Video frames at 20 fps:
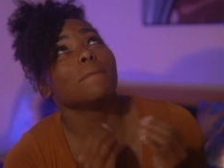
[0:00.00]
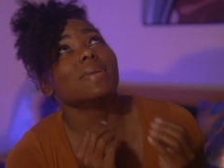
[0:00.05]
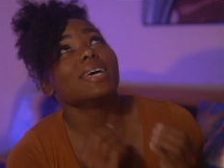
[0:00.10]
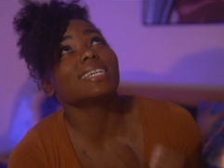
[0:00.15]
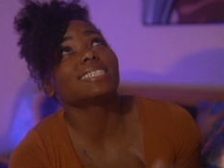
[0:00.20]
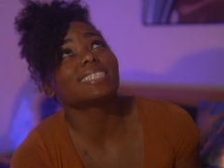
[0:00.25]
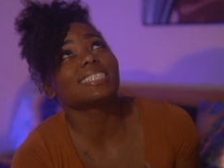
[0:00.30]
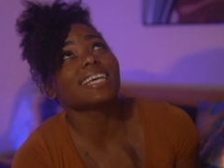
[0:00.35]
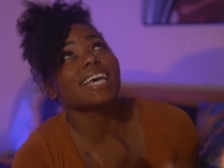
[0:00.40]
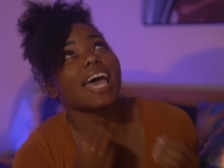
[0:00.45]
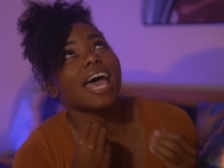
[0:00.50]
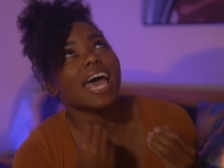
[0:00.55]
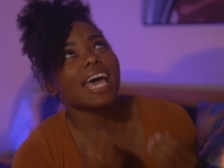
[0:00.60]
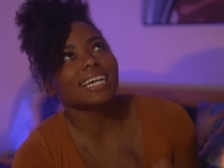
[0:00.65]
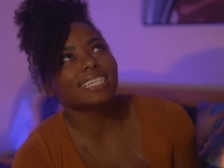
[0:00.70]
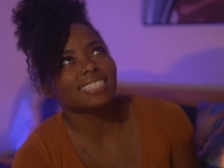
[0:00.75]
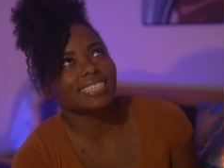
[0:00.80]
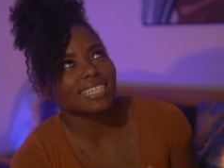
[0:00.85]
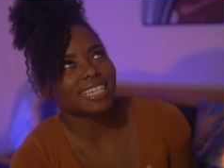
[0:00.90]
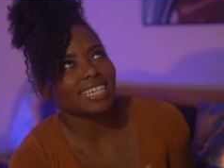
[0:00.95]
Missing
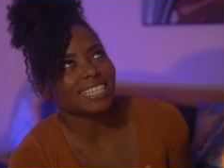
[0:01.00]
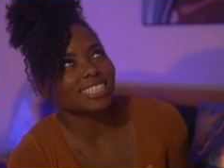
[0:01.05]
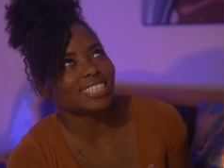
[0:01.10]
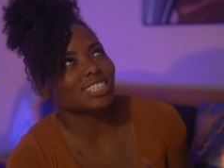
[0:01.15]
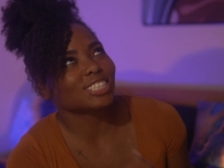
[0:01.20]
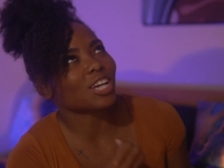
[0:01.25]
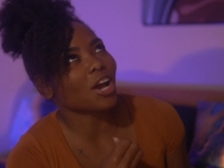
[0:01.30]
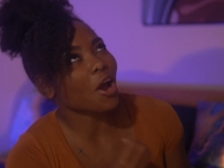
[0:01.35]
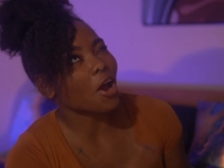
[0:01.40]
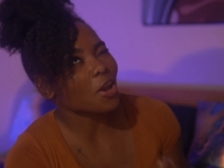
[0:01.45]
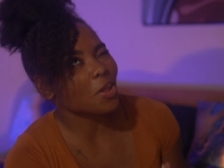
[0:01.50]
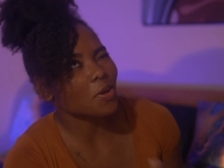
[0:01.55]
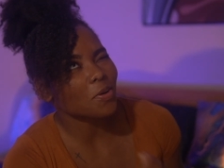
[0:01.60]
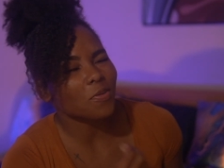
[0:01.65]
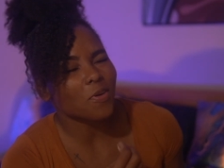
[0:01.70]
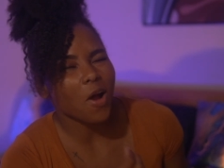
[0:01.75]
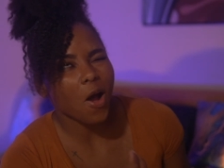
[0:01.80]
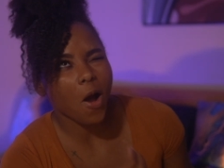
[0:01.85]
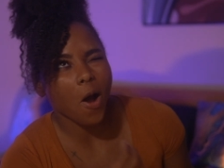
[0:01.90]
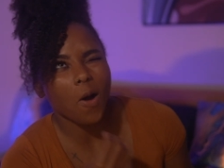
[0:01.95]
exits, turning
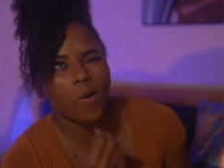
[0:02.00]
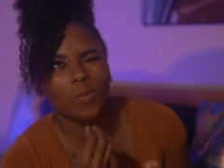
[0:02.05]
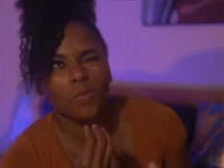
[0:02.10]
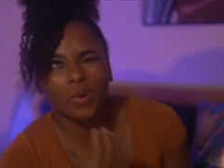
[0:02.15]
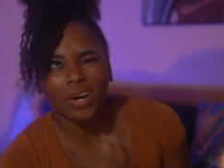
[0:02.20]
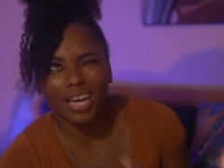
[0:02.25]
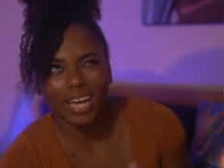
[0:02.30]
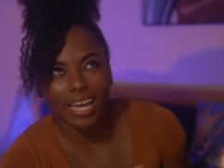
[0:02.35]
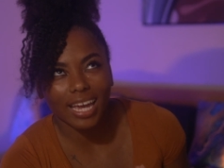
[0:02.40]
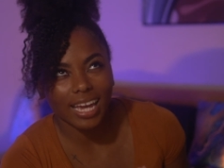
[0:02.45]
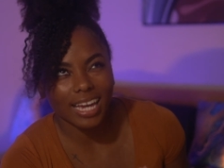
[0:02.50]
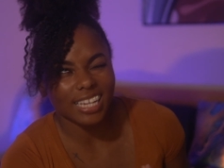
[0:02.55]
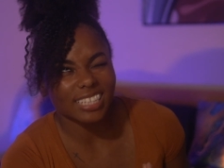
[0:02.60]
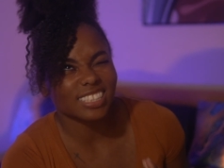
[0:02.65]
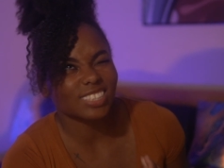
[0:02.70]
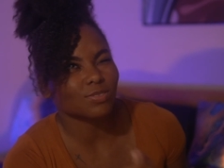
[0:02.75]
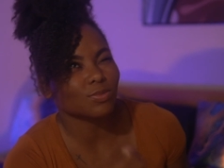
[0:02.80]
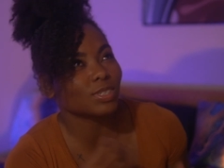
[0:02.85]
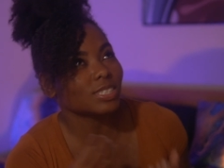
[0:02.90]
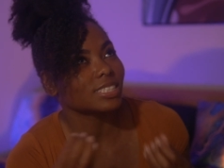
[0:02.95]
wrong
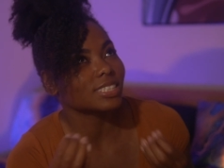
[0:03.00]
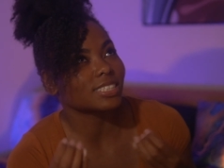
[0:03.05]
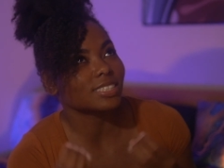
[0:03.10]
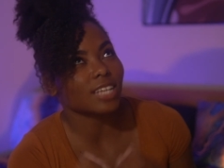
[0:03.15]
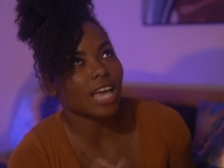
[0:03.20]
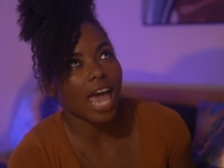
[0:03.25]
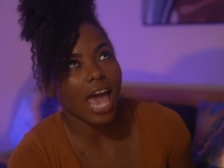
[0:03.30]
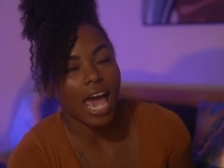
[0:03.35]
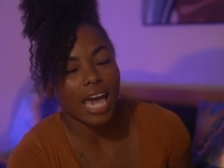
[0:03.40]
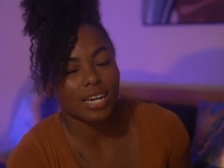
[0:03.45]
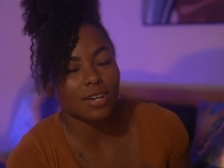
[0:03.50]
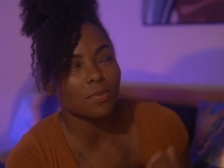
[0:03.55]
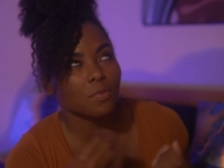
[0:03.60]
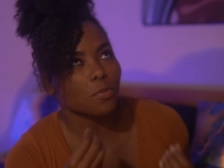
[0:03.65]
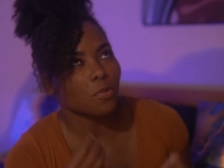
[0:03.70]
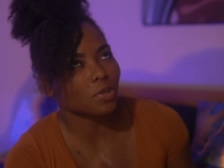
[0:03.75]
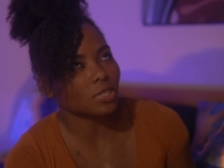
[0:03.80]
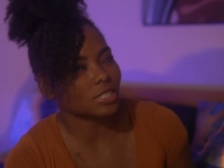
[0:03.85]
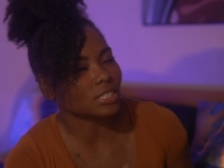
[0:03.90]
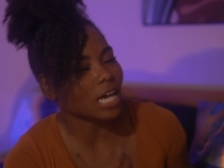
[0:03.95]
ways. We adding
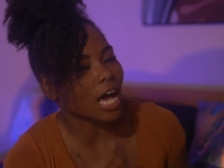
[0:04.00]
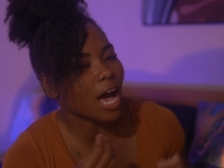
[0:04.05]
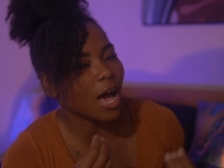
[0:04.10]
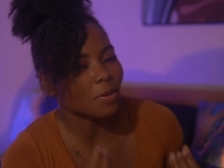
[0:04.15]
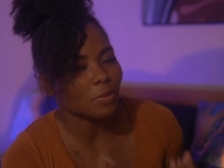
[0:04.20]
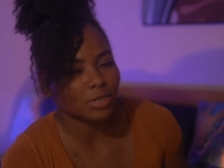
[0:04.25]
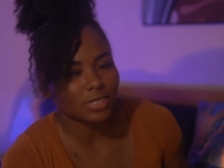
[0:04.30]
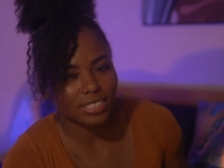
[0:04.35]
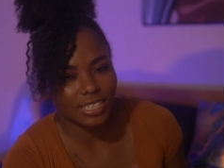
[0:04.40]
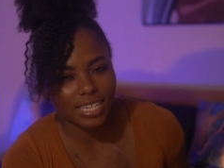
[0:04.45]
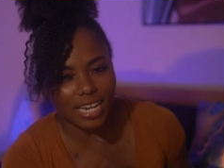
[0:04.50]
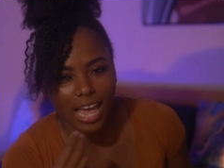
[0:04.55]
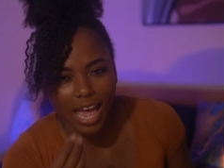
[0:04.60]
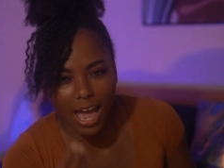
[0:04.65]
more time onto the